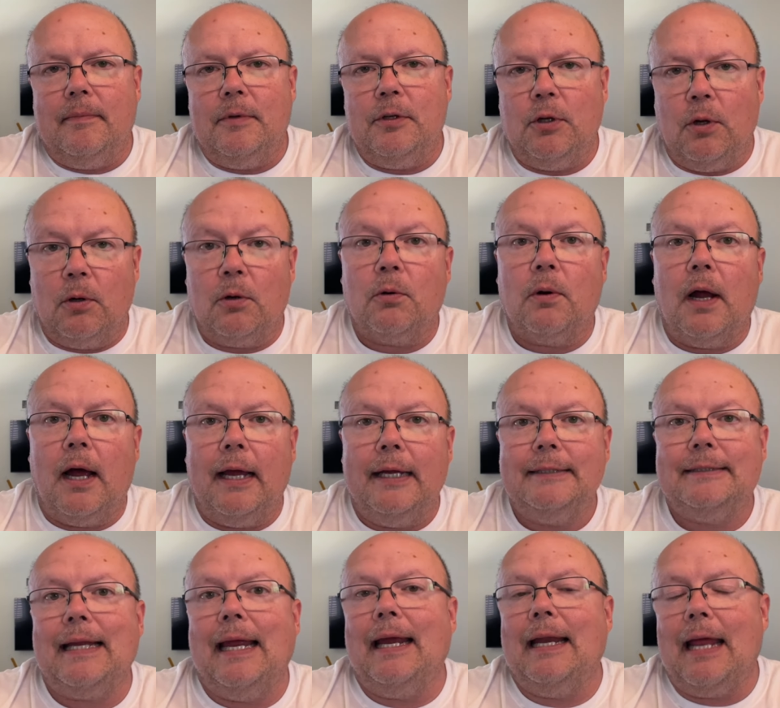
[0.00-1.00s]

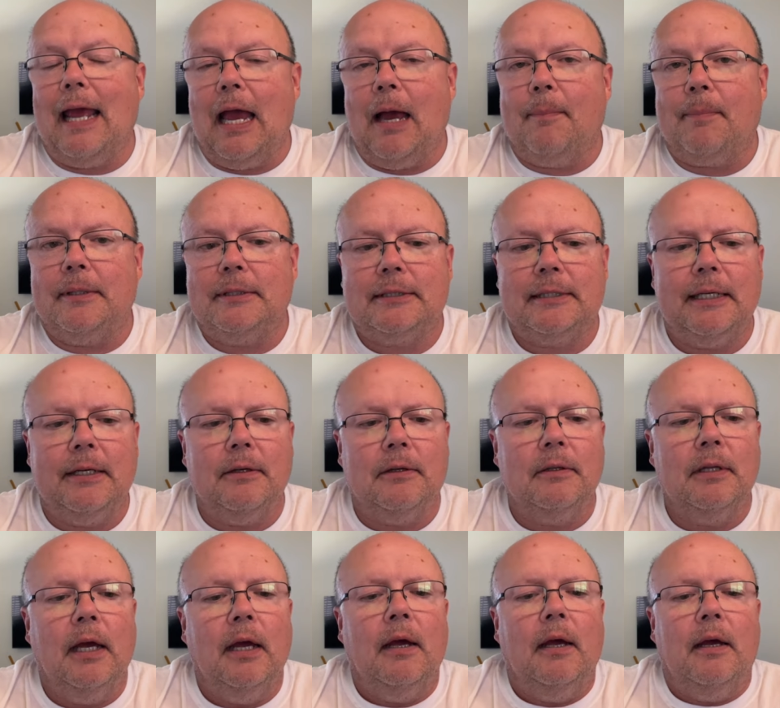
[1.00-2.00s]
notarized and
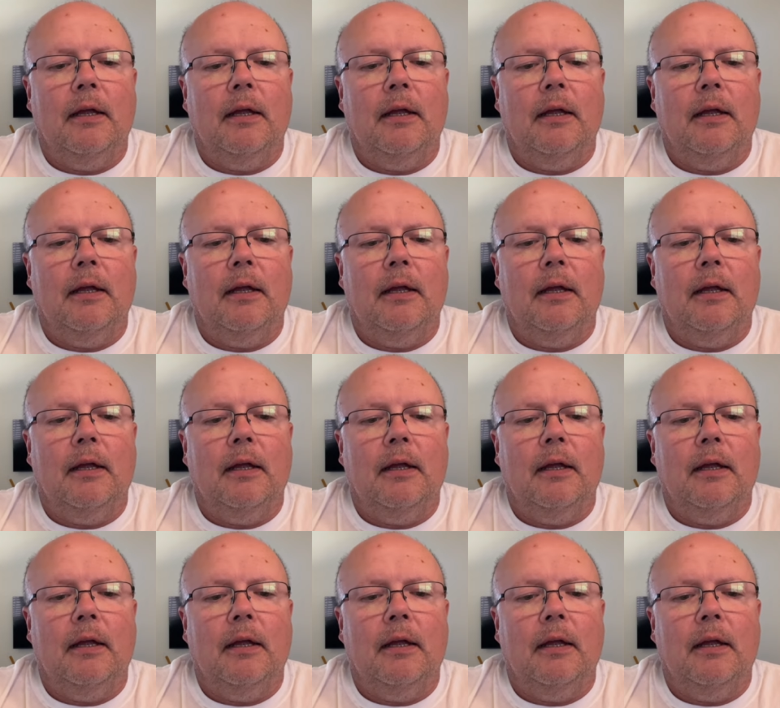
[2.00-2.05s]
apostilled.